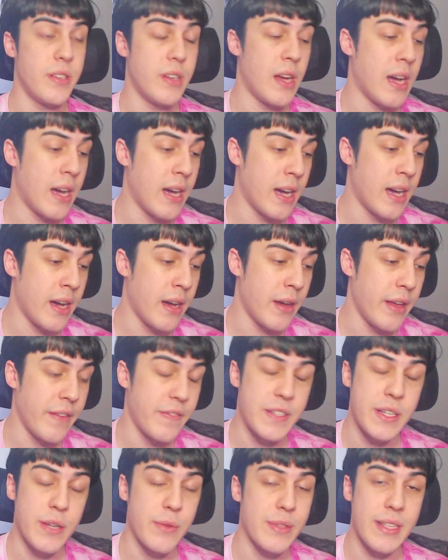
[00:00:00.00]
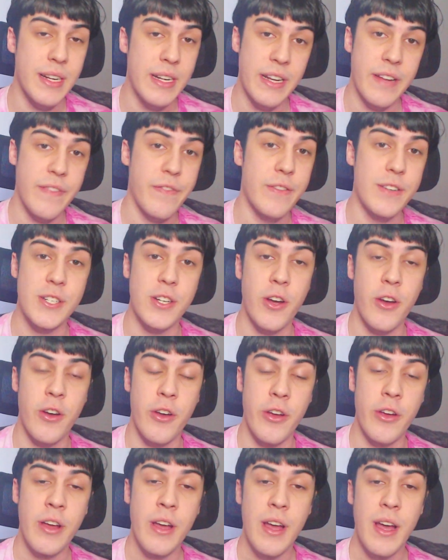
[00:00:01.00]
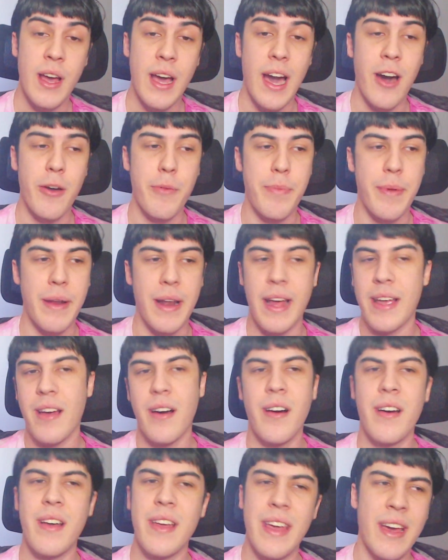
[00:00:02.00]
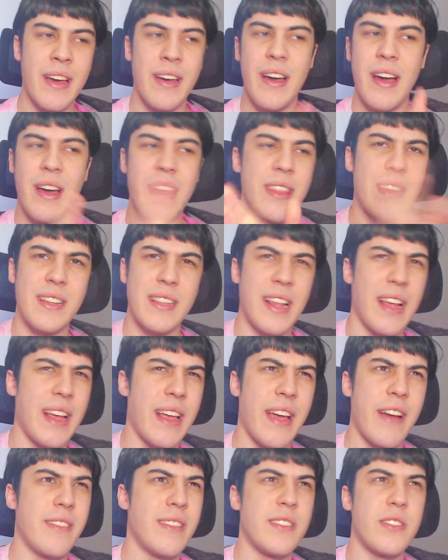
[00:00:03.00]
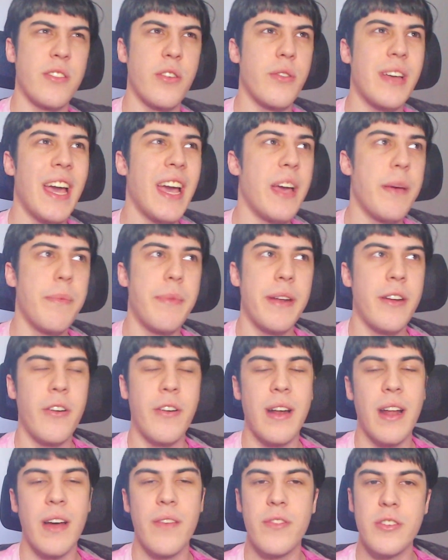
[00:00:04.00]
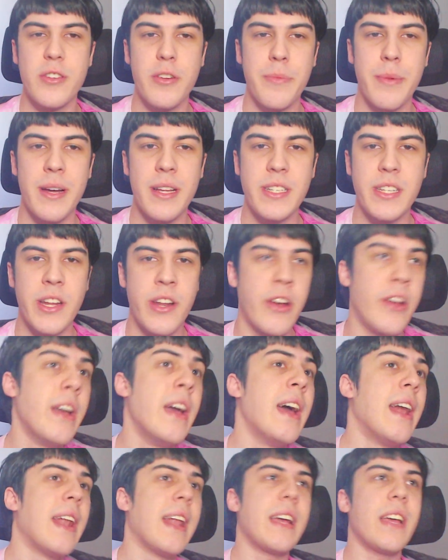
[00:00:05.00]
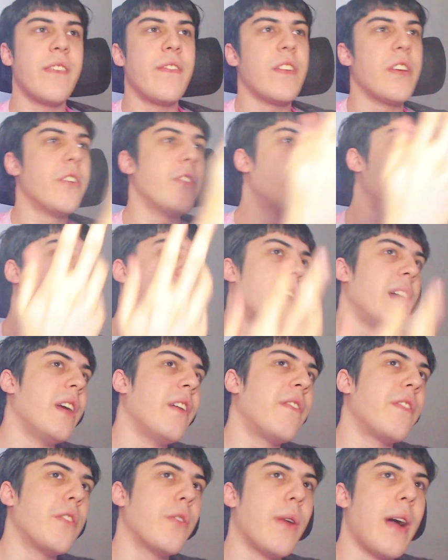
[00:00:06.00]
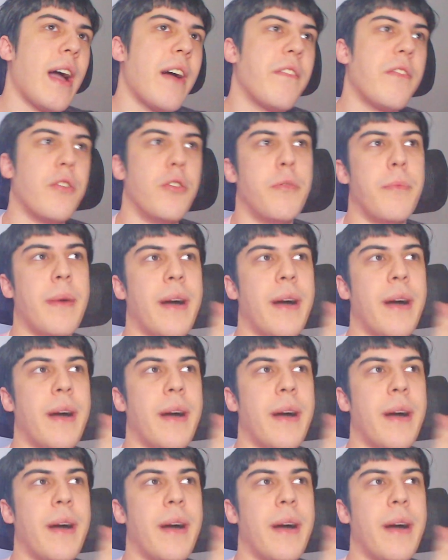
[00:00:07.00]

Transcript: uh, if she was in a different show, I would be like, oh yeah, I think that character's okay, but I don't love her too much, you know? Like, if you, if you have all